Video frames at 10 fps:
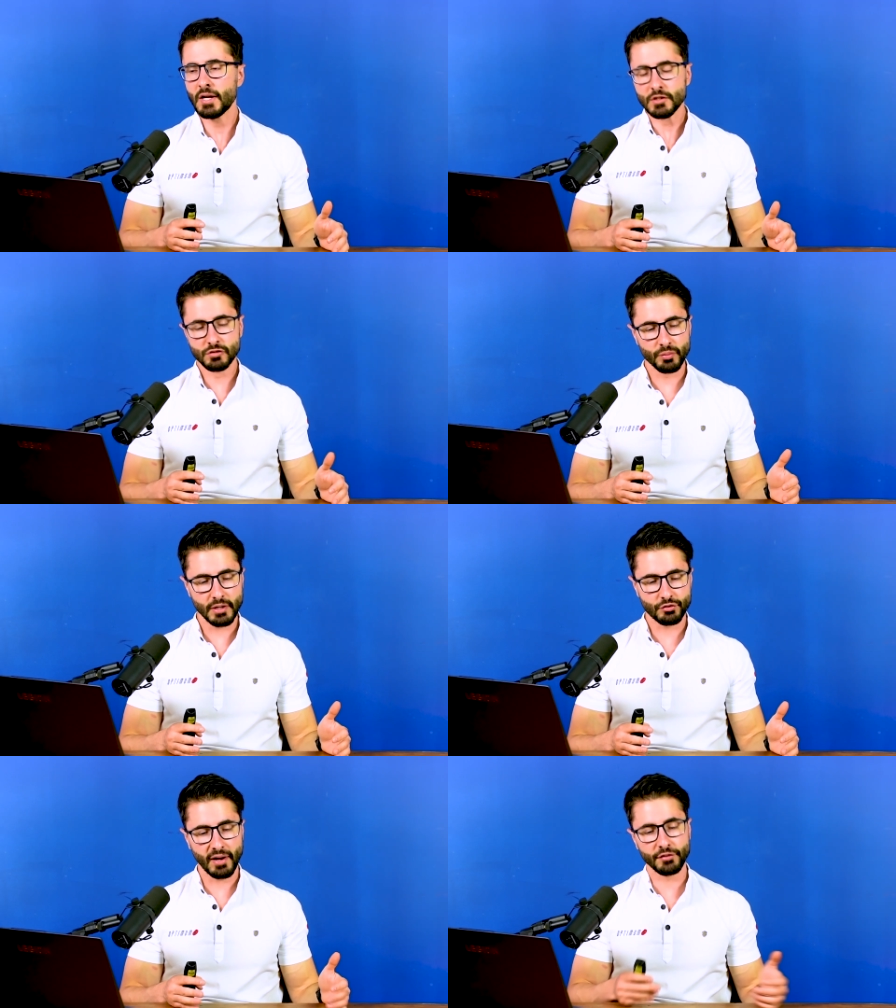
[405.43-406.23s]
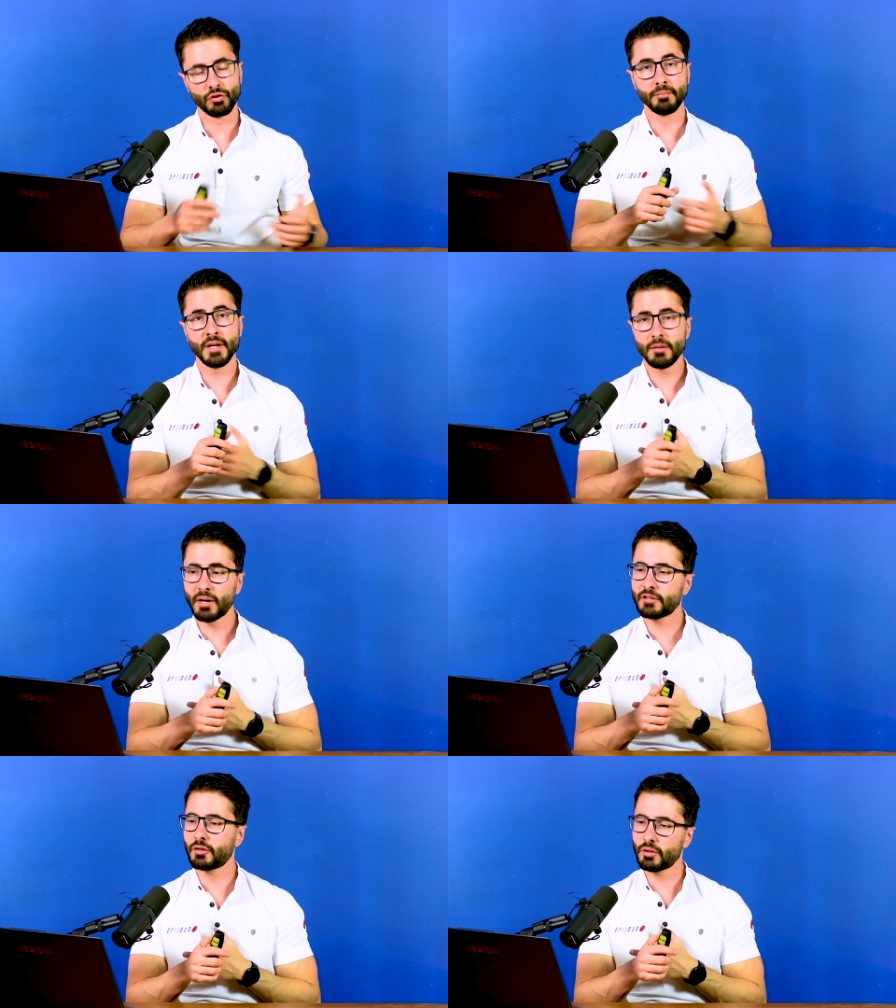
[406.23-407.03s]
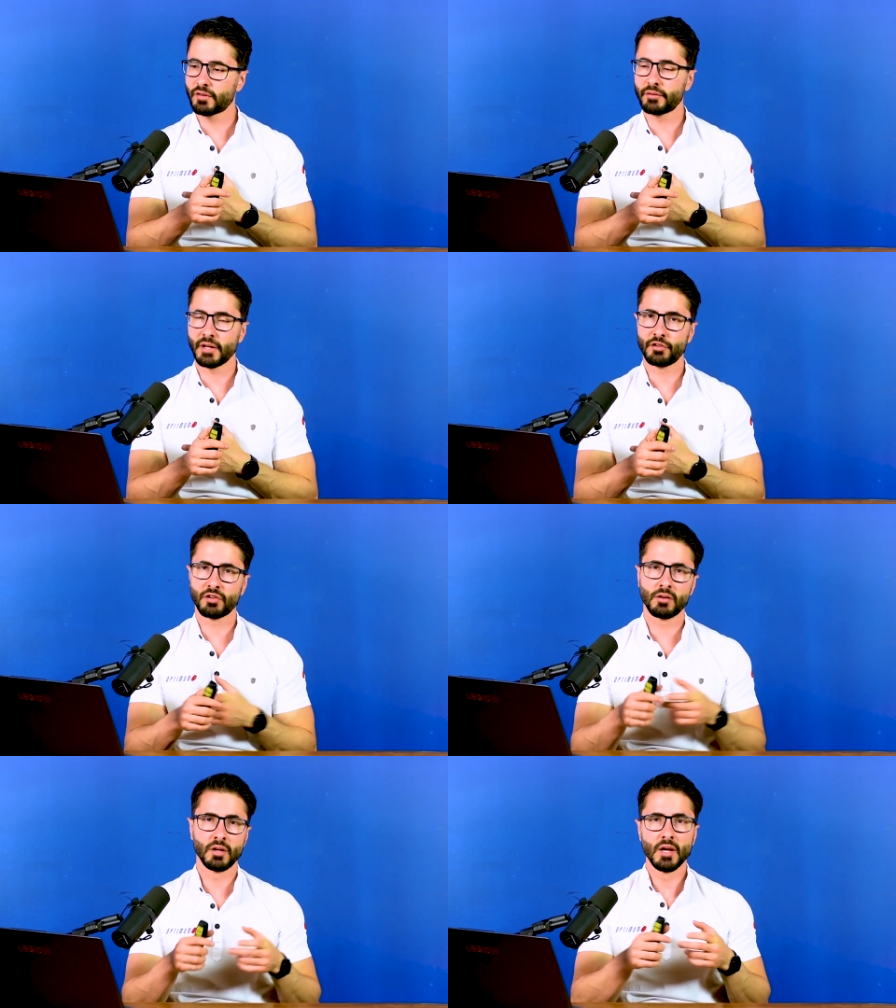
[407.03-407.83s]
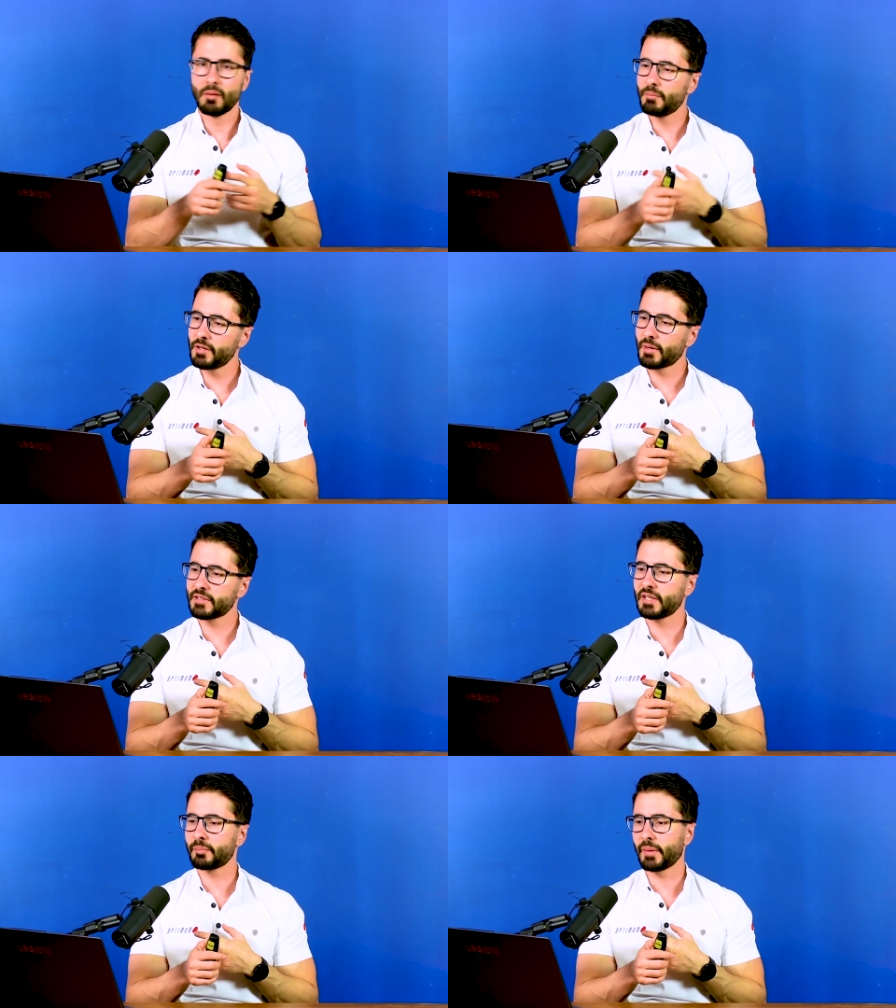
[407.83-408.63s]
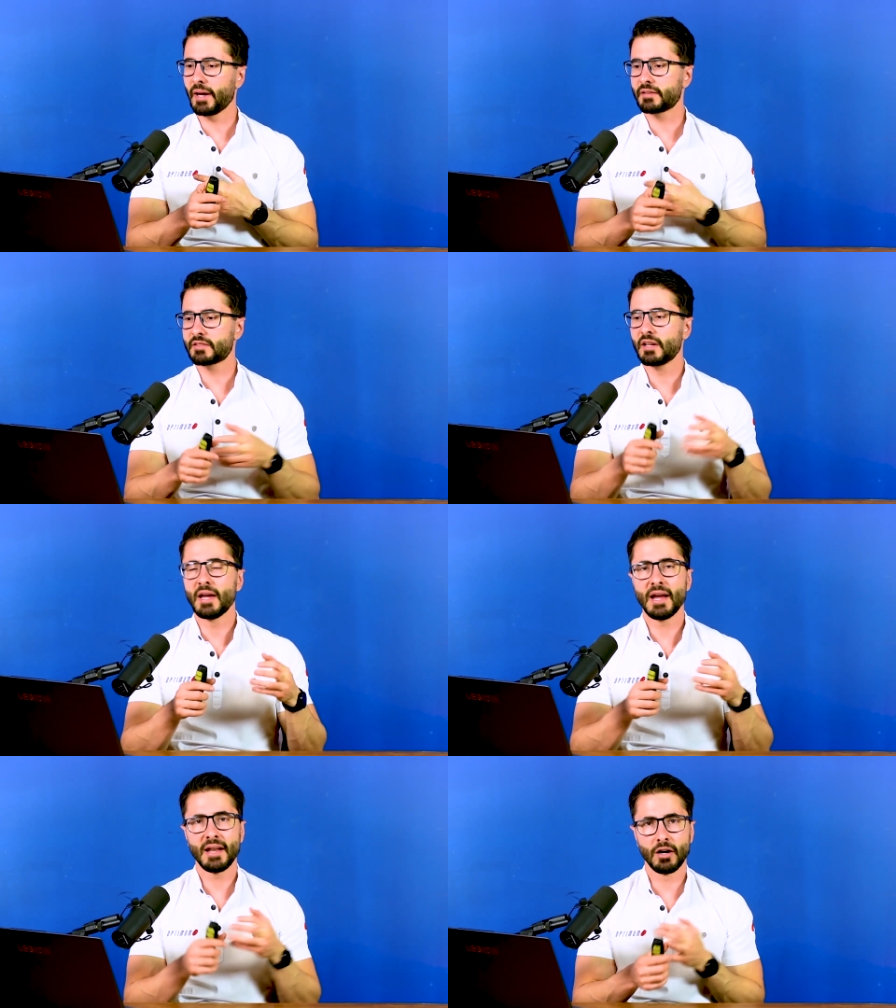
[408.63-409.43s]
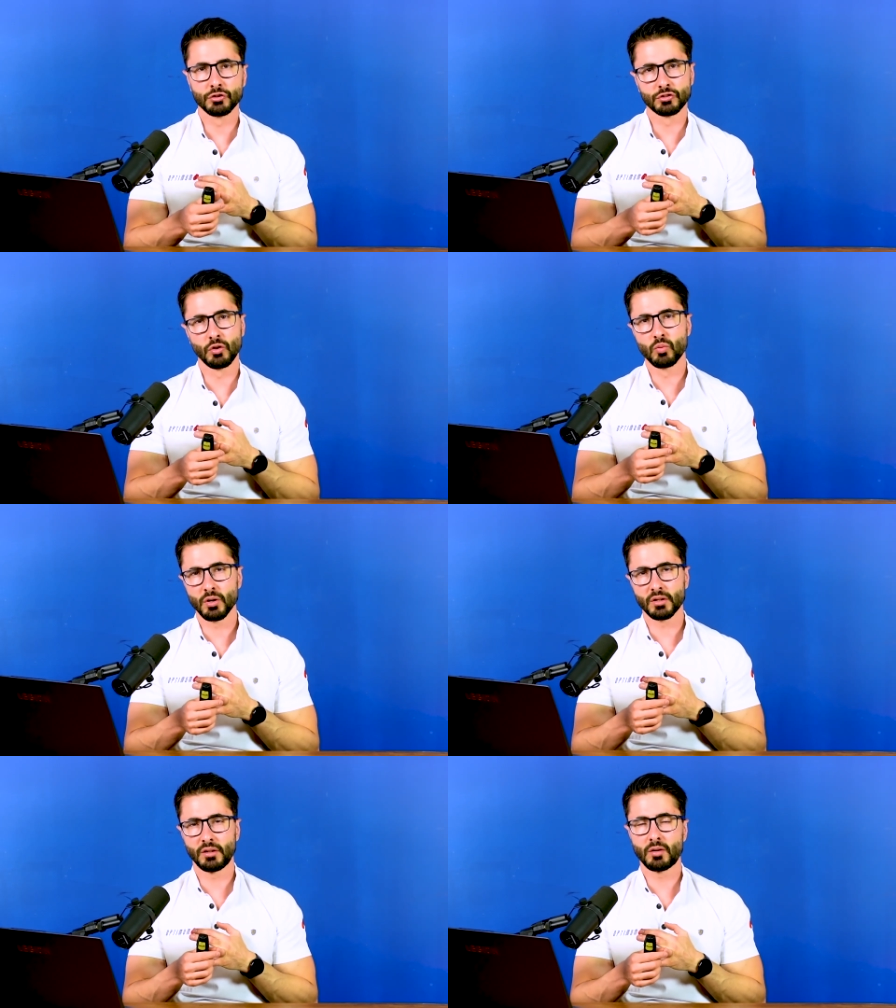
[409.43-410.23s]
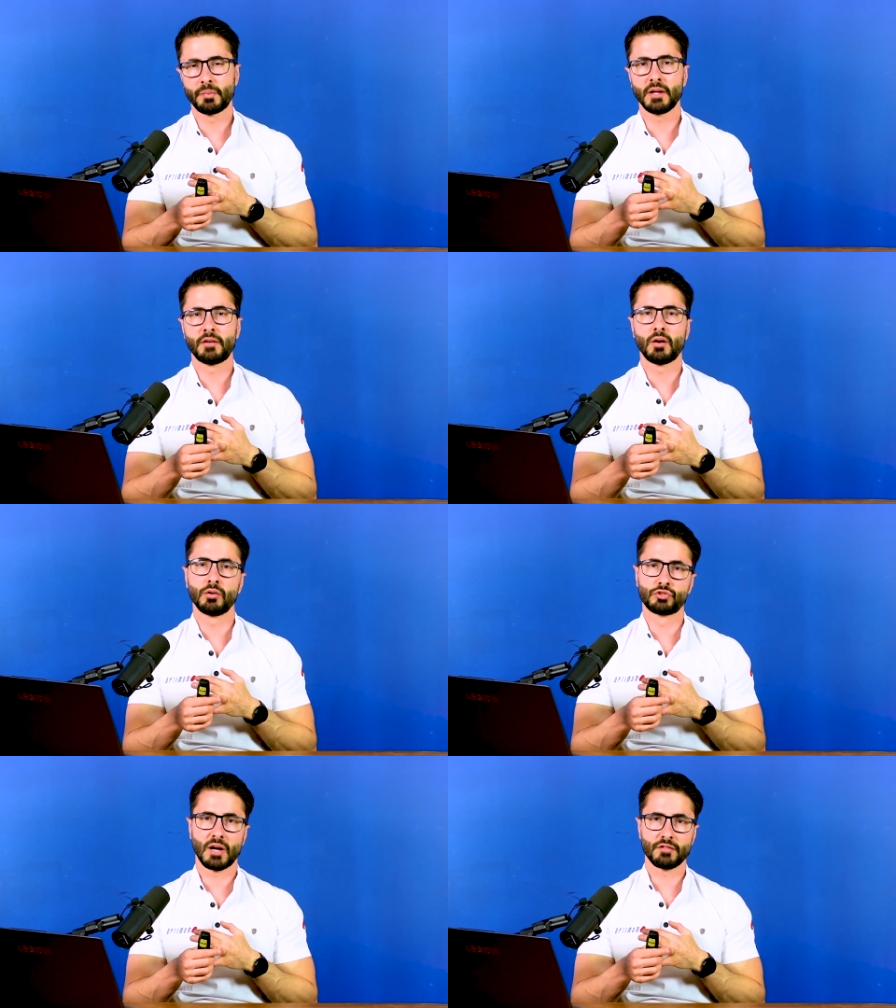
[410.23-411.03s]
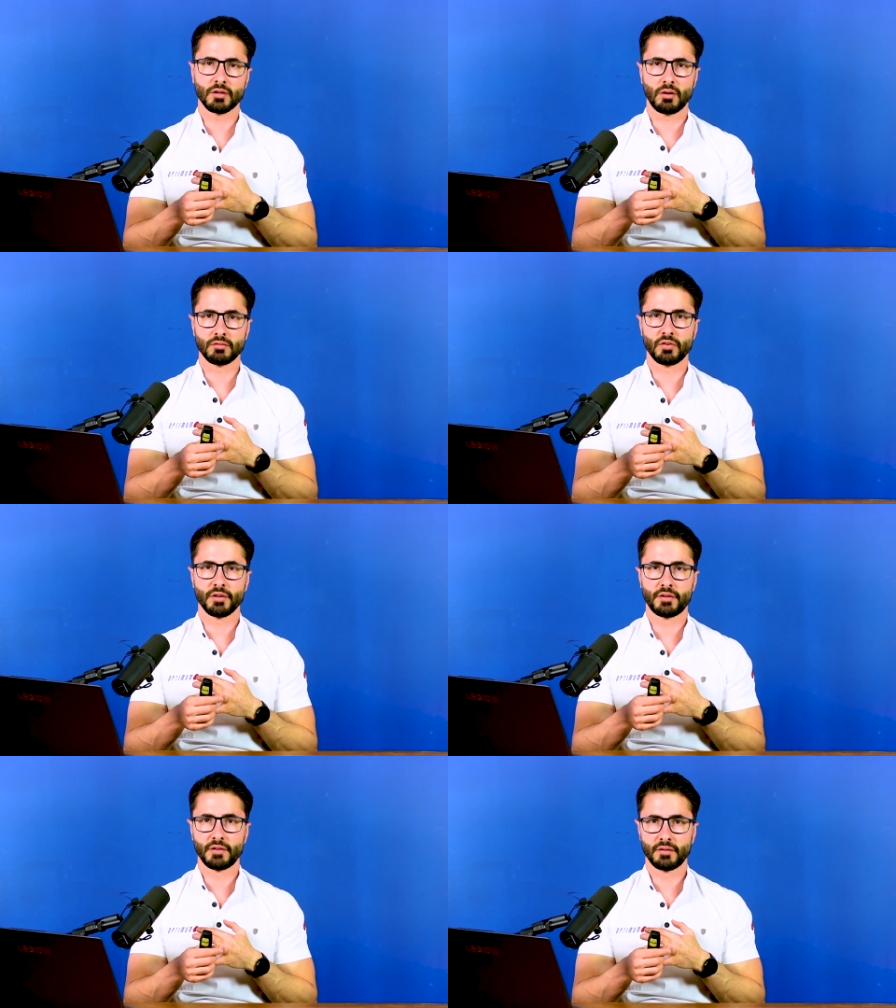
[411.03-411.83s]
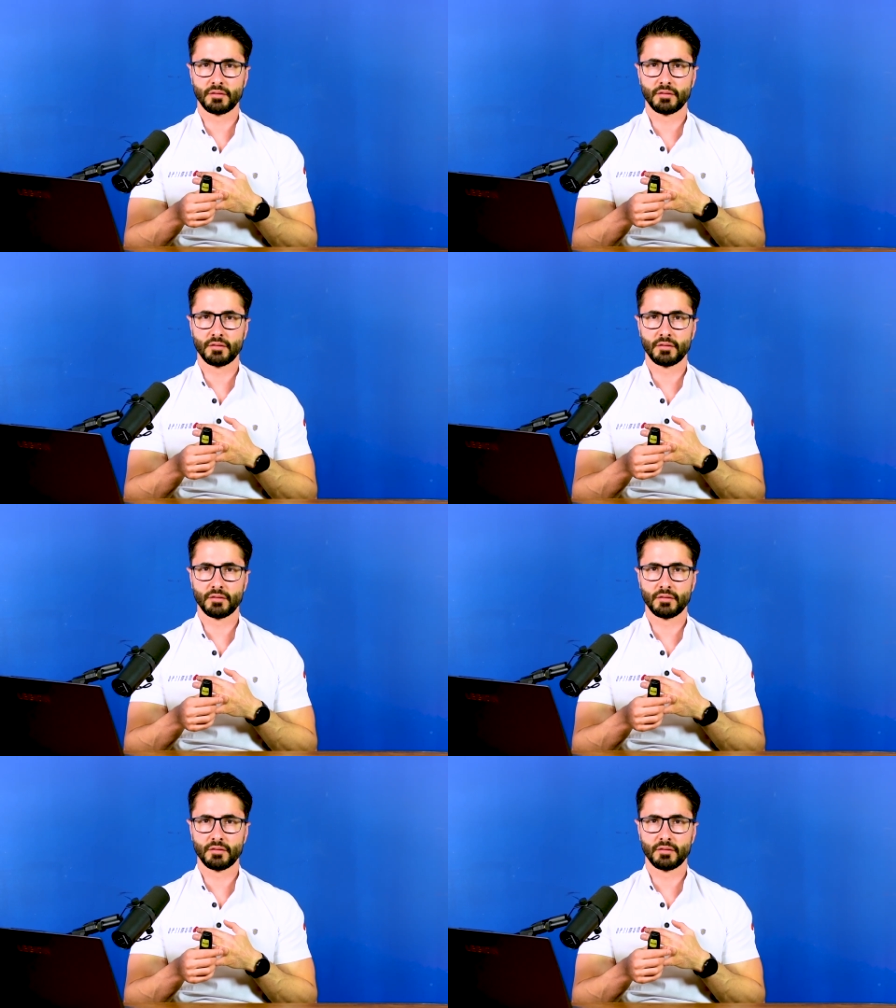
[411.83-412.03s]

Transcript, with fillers: So we are trying to minimize load variation, minimize the impacts, and also work a little bit on driver comfort.